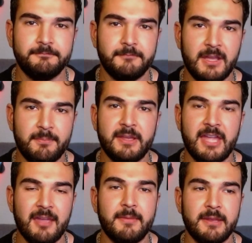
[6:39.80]
it
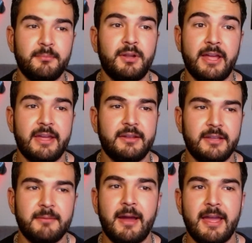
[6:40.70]
became in play,
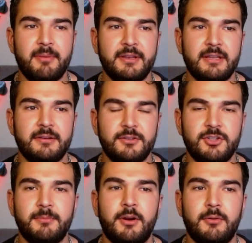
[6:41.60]
in my opinion,
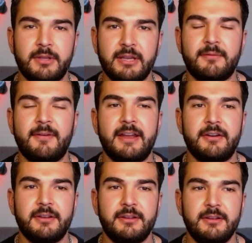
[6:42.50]
Jimbo getting
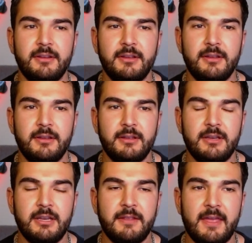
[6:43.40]
fired.
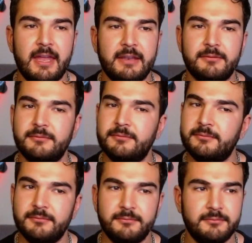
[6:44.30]
And then,
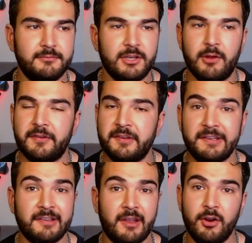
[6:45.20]
you know, the
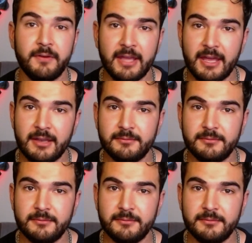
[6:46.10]
season's not over yet.